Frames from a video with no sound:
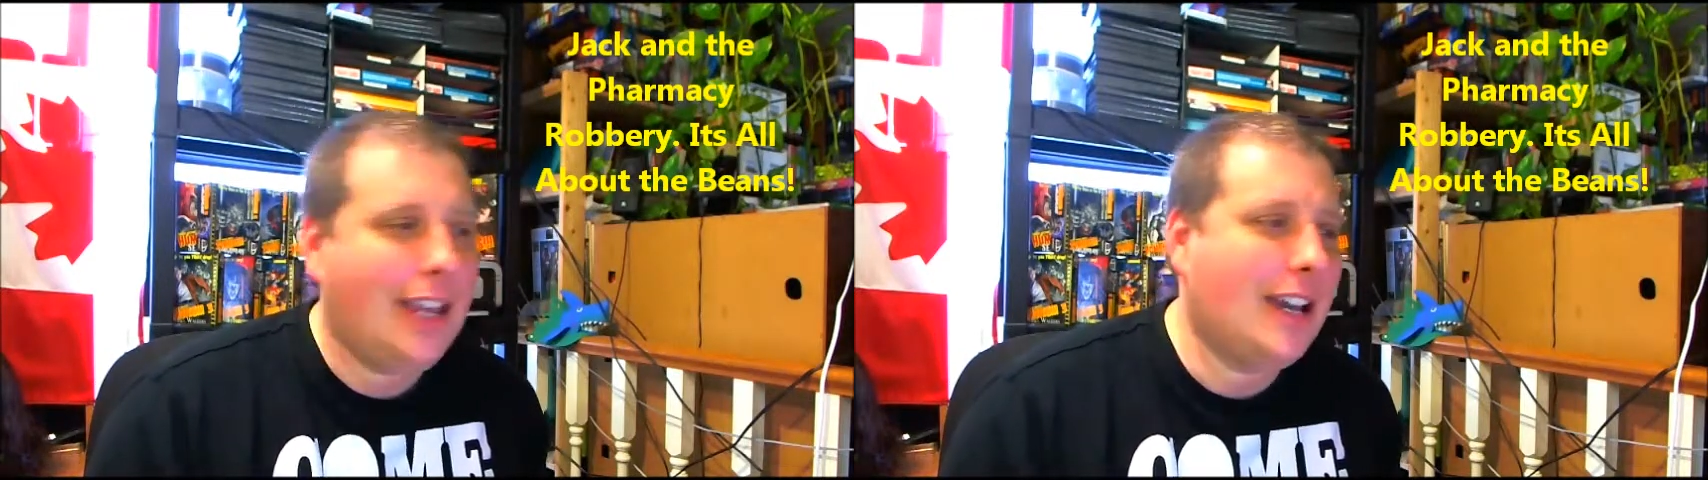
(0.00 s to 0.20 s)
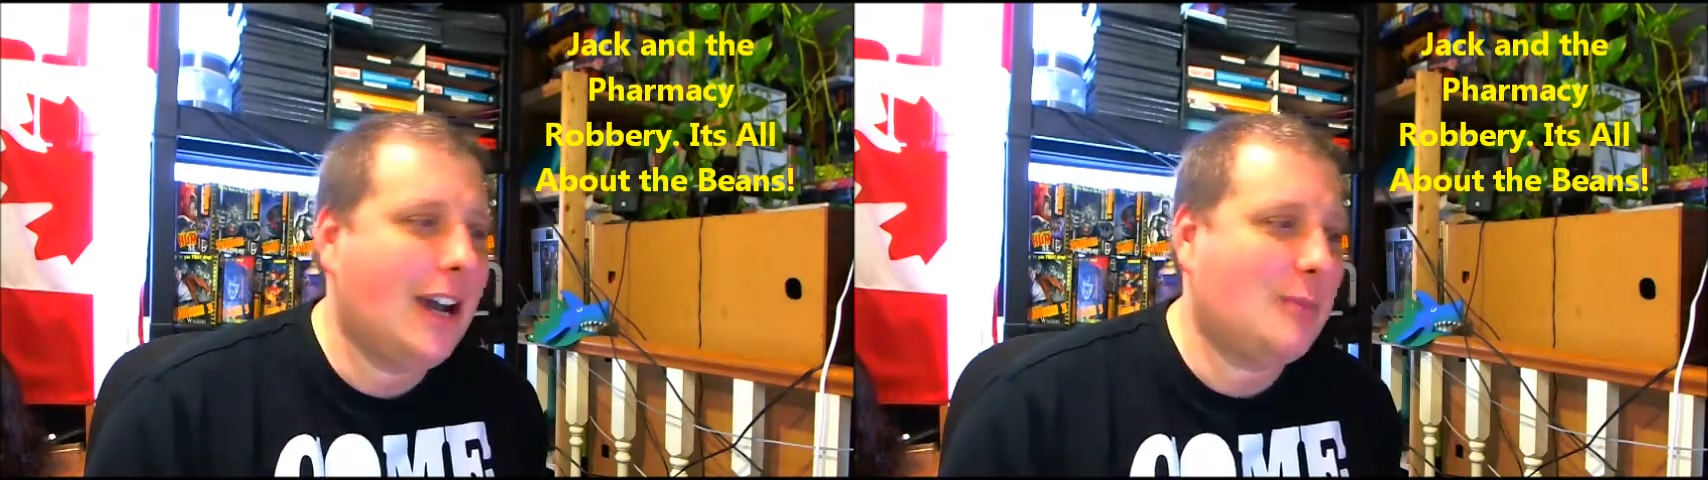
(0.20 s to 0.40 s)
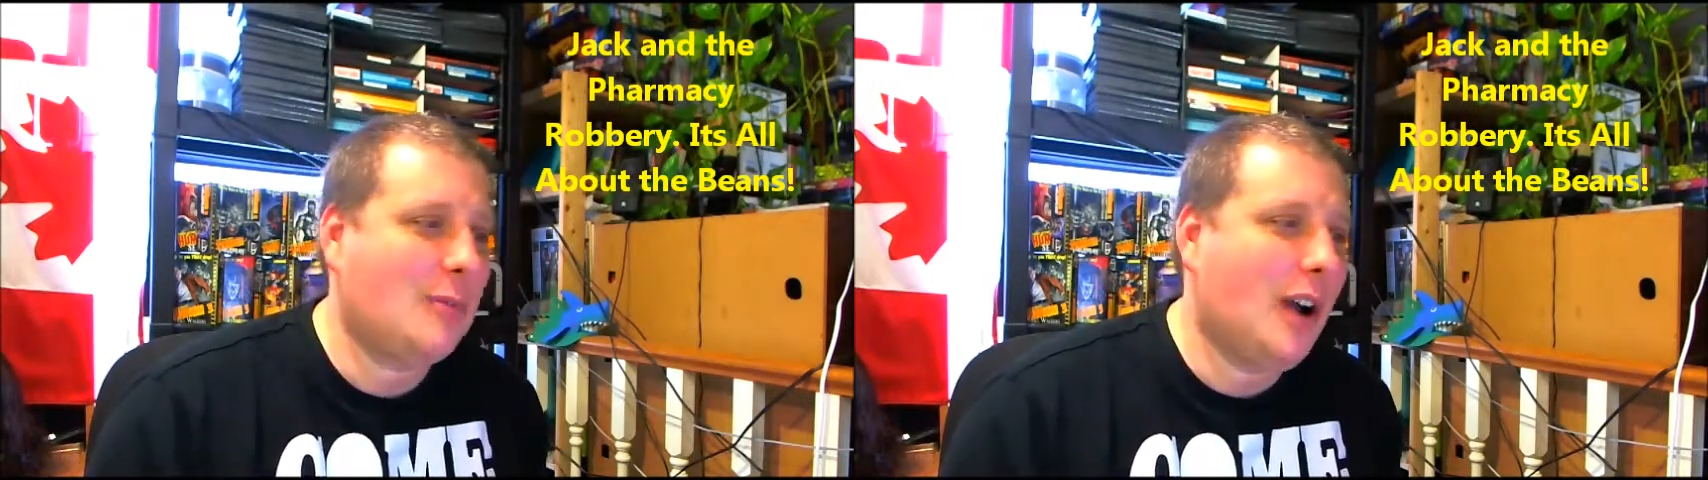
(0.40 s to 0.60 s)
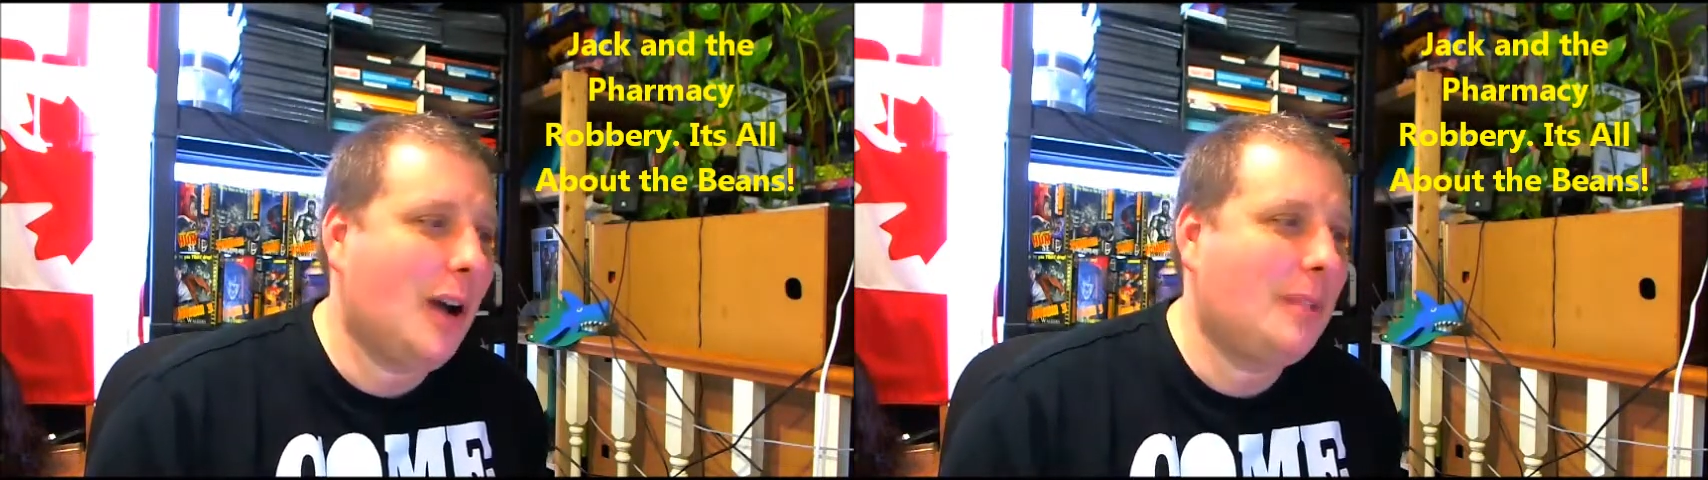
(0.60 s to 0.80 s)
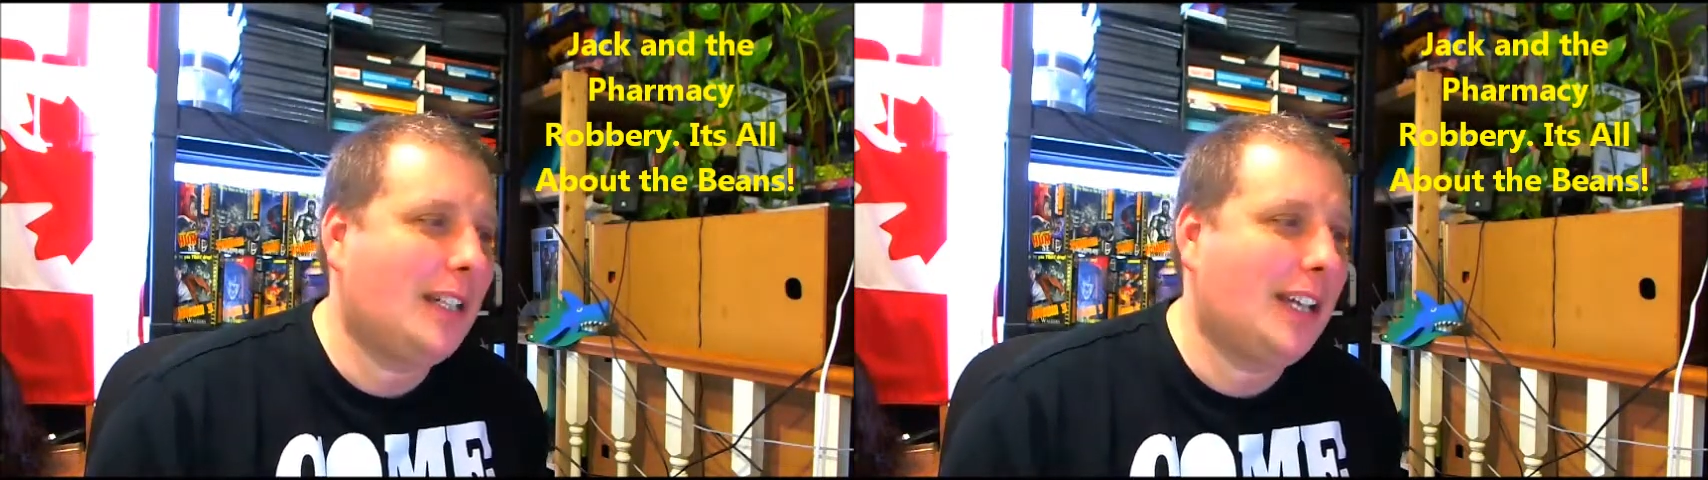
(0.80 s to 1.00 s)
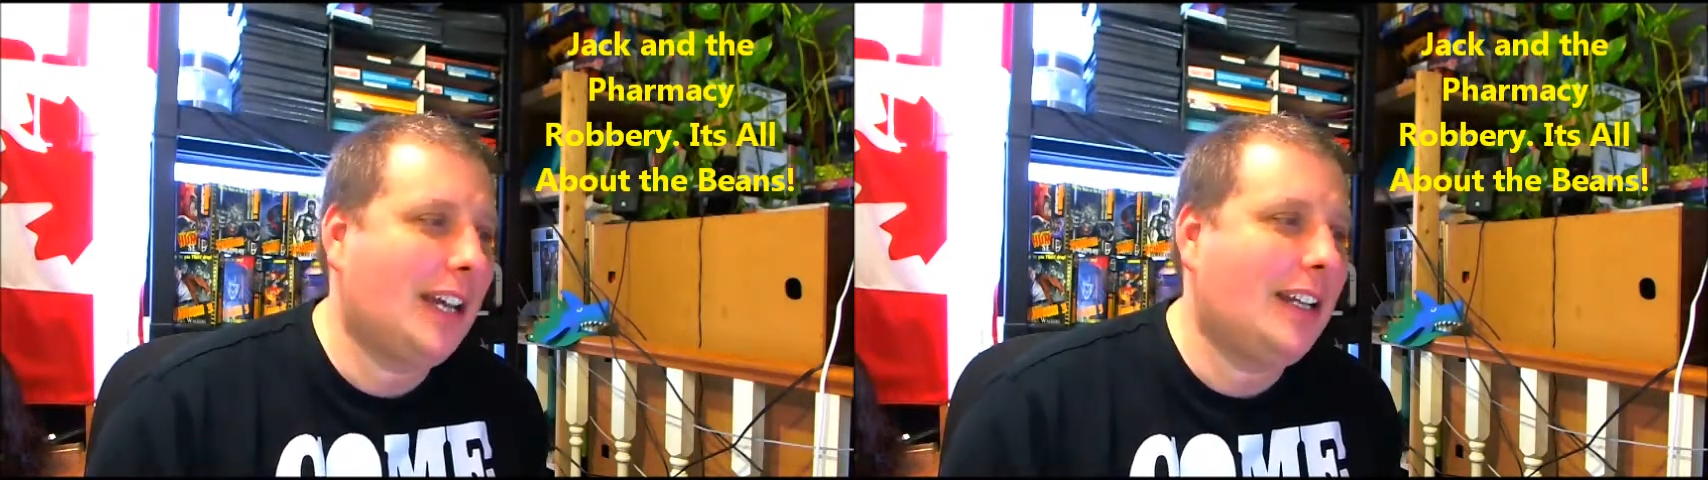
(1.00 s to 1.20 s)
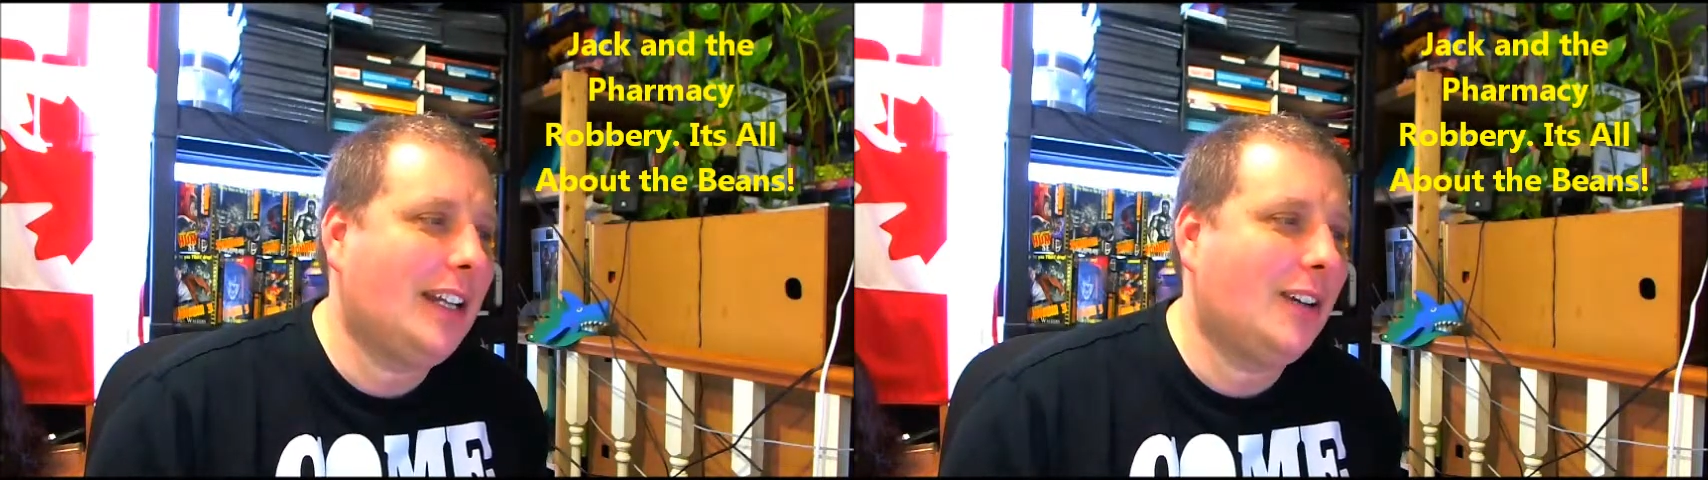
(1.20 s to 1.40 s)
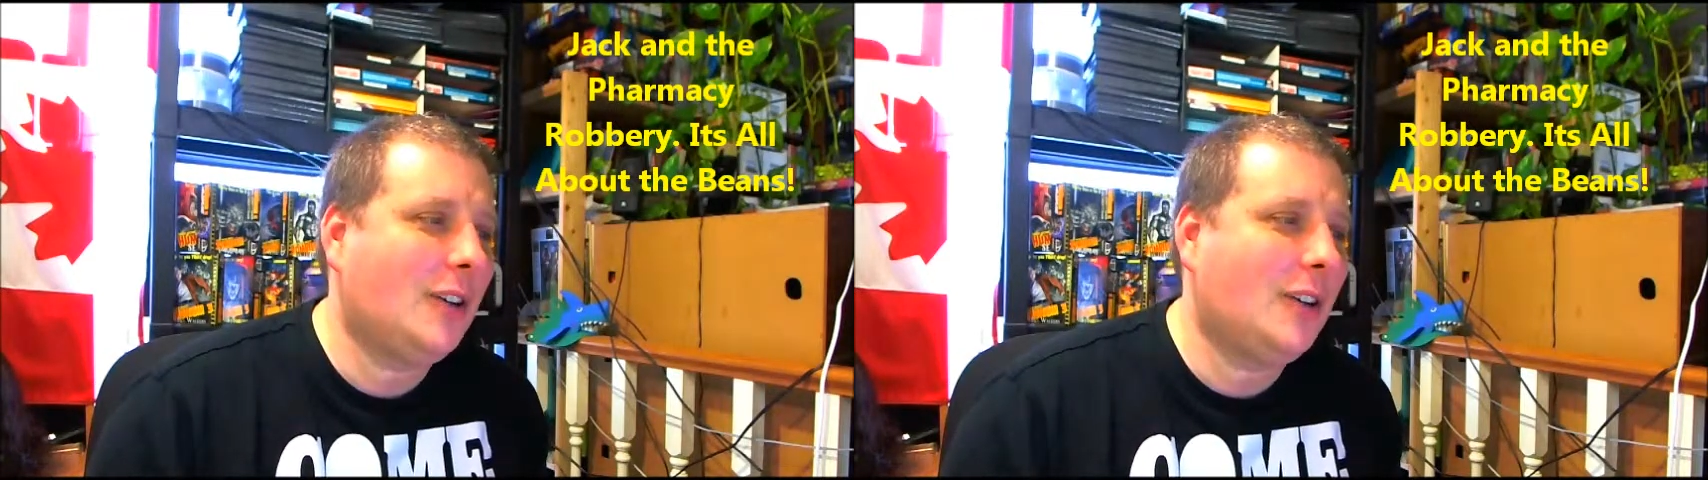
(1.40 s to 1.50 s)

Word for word: he got robbed again,